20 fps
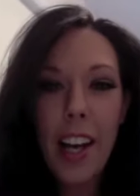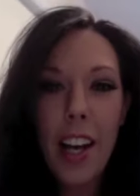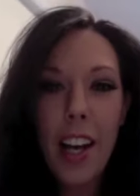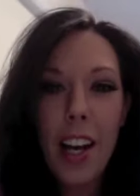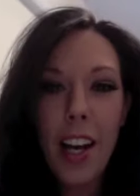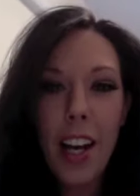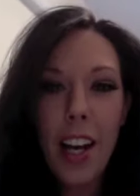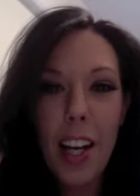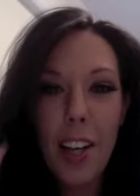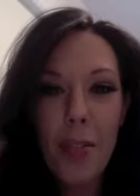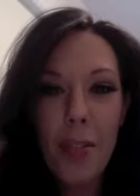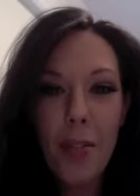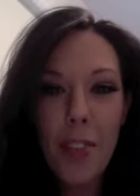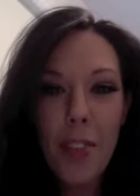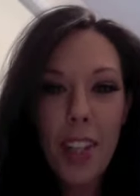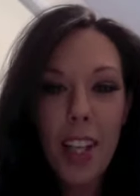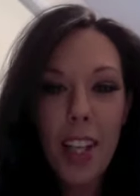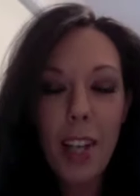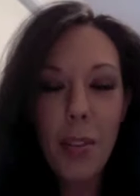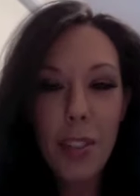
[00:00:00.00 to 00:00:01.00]

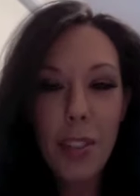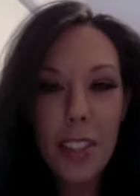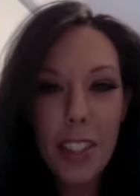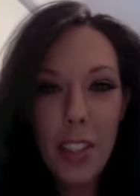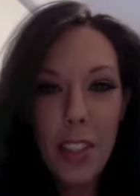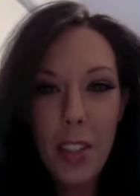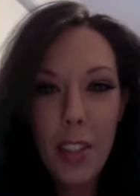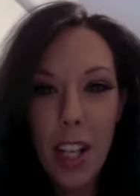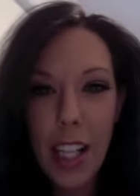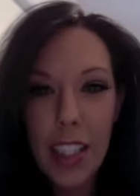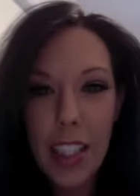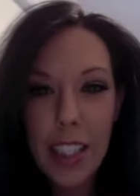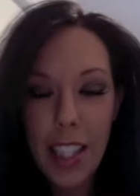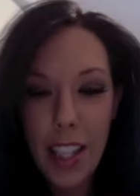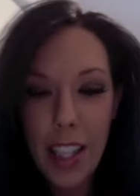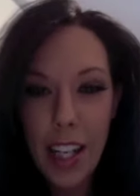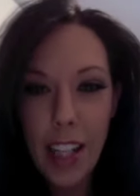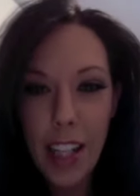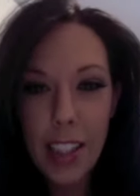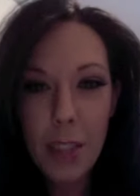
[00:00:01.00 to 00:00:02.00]
I will see you guys in the
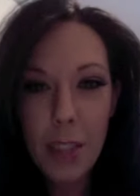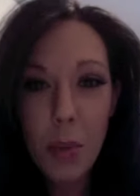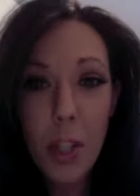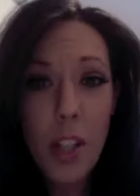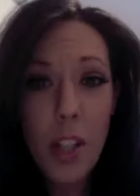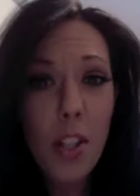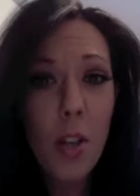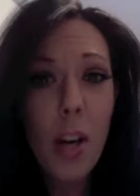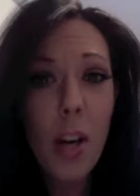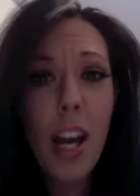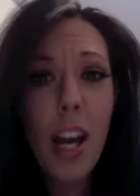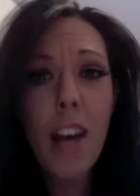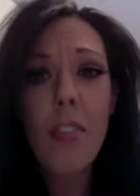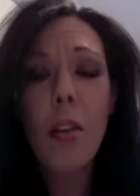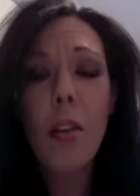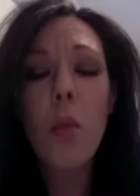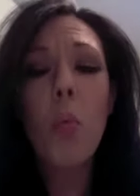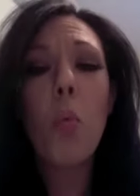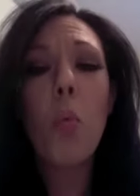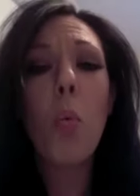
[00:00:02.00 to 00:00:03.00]
next one. So have
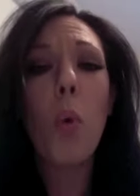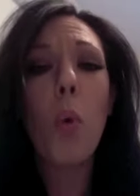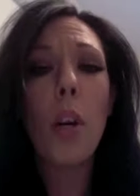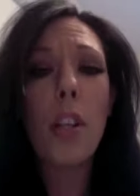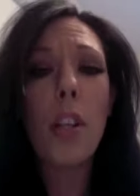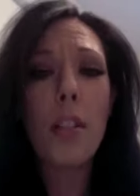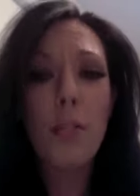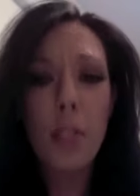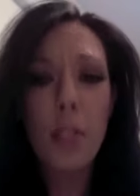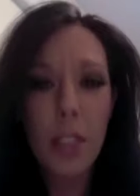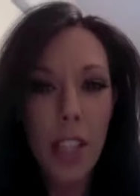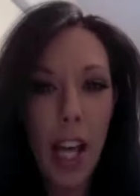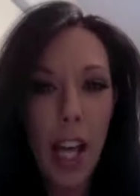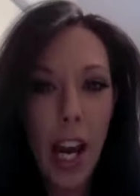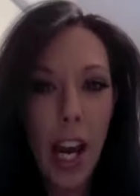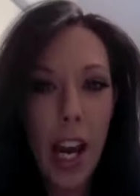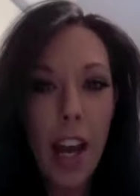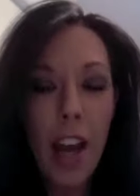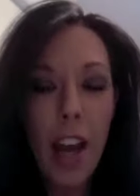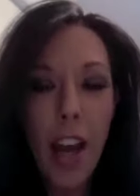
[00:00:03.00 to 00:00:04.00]
a wonderful
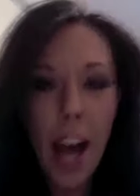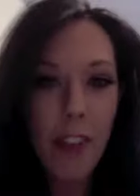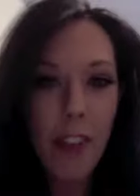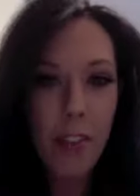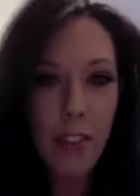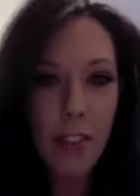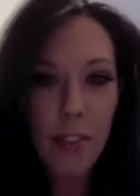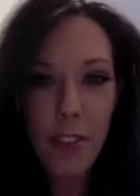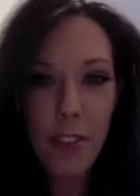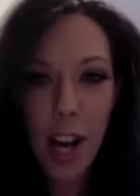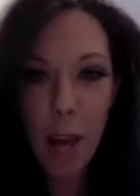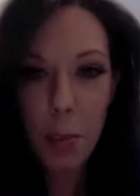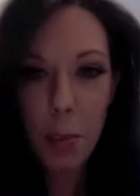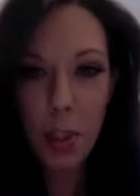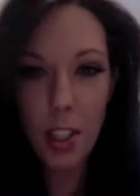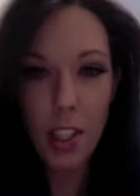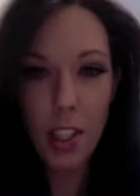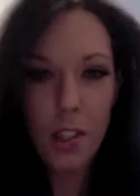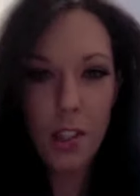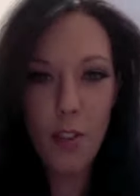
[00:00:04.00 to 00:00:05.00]
day, have a
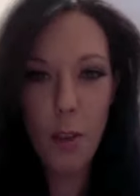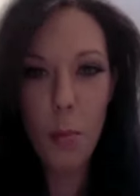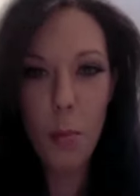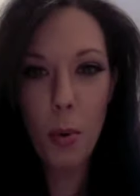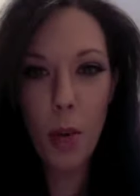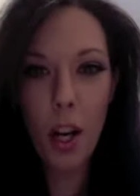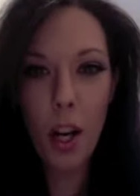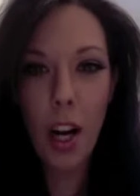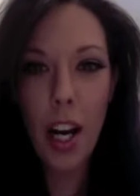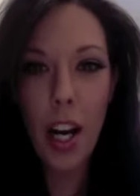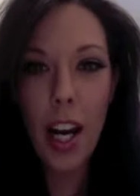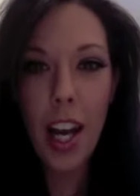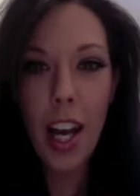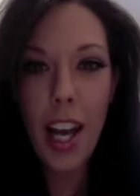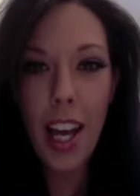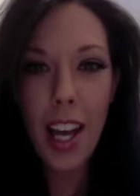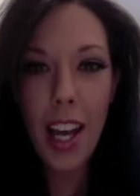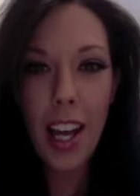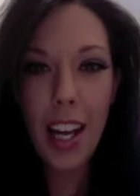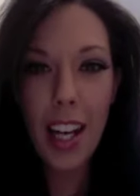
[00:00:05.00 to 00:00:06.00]
fabulous February,
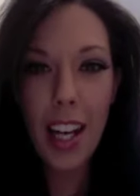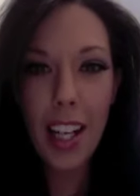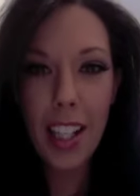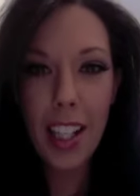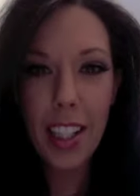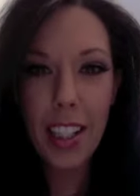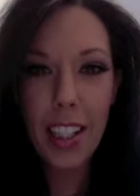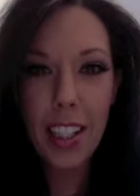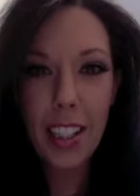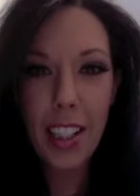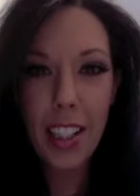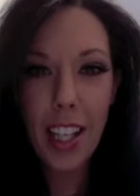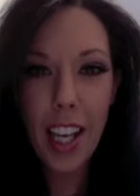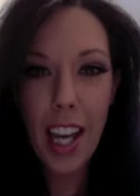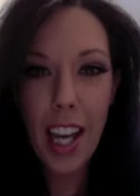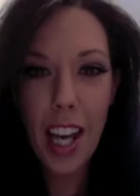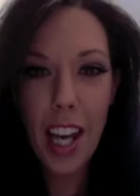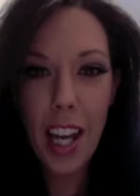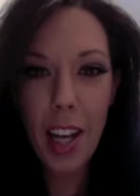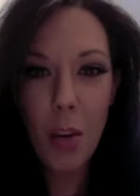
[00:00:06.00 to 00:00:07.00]
and
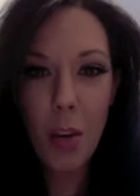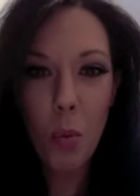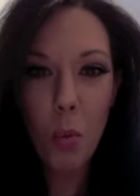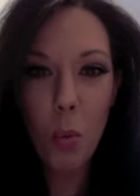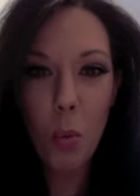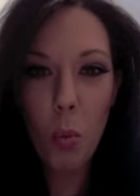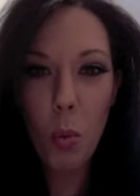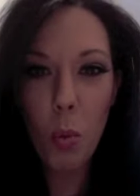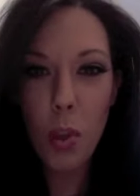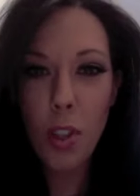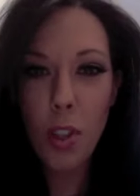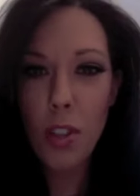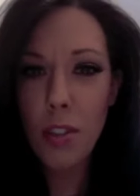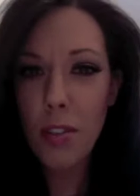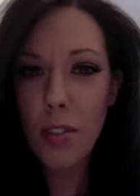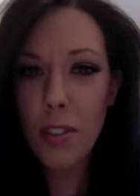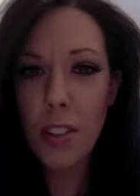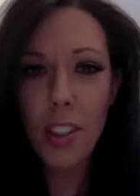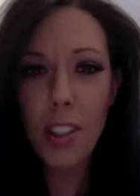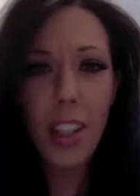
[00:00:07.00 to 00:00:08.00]
a
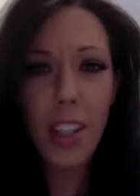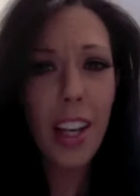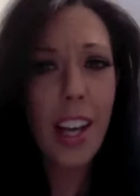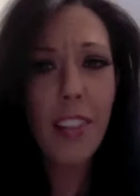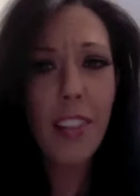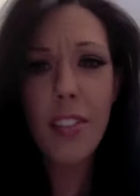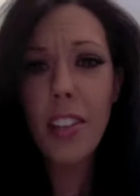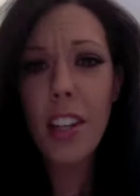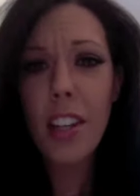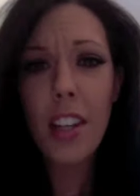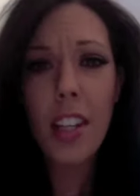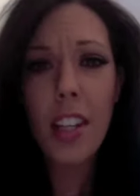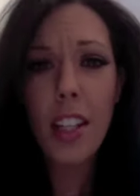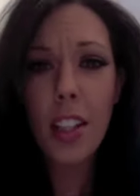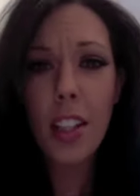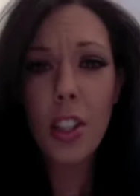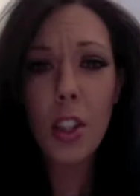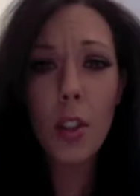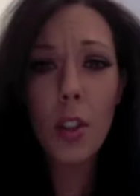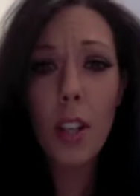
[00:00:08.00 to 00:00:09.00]
wonderful everything
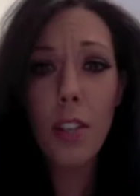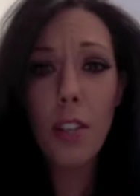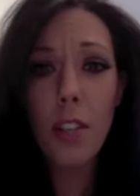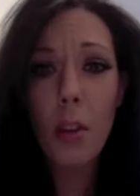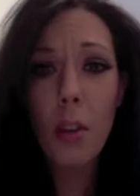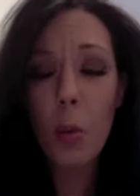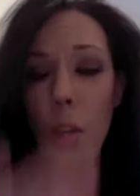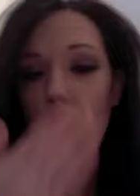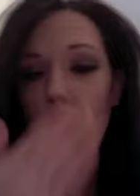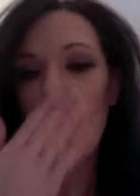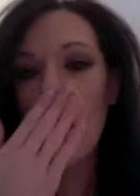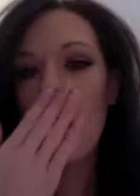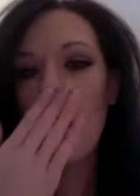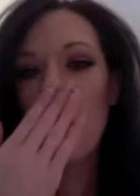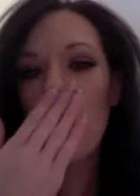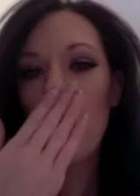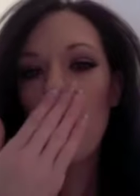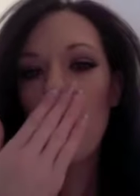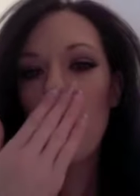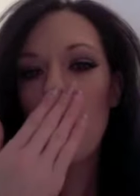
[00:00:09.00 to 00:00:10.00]
to everyone.
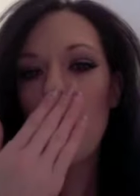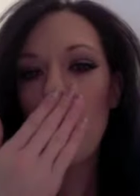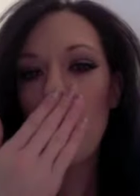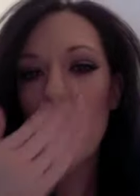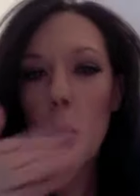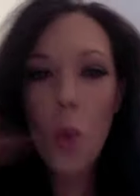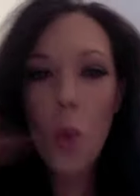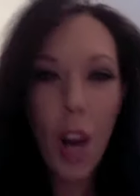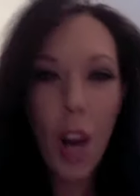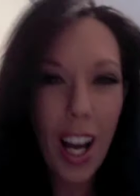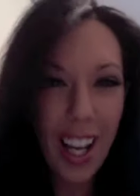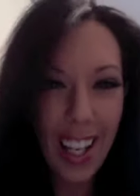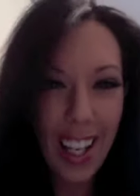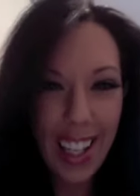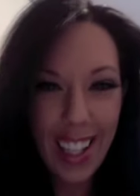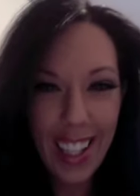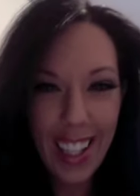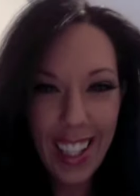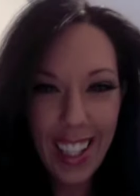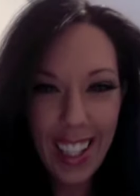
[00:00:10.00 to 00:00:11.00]
Mwah!
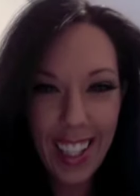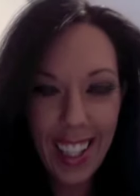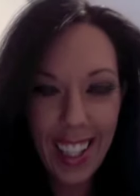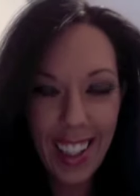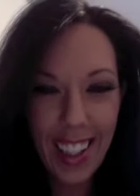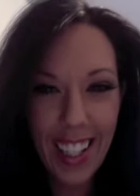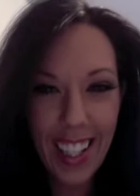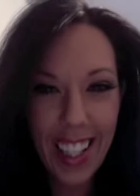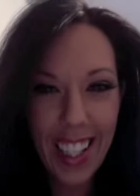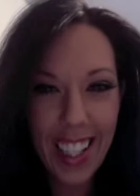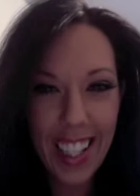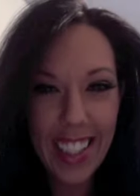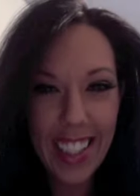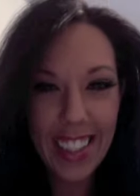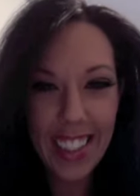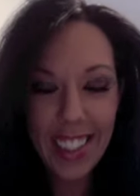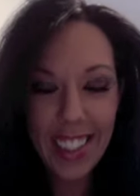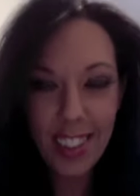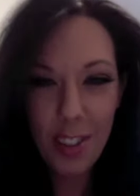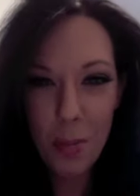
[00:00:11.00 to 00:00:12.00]
All right, guys.
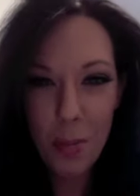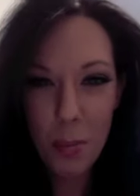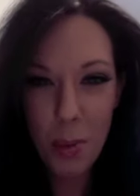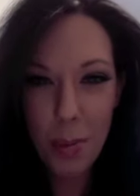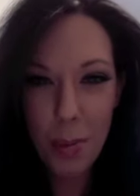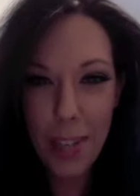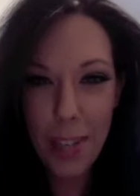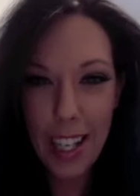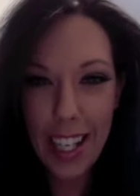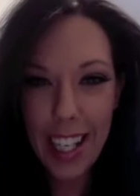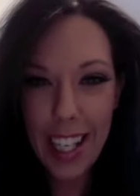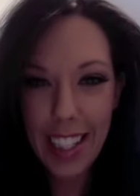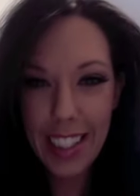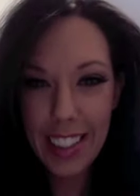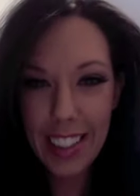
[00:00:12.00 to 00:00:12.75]
Bye-bye.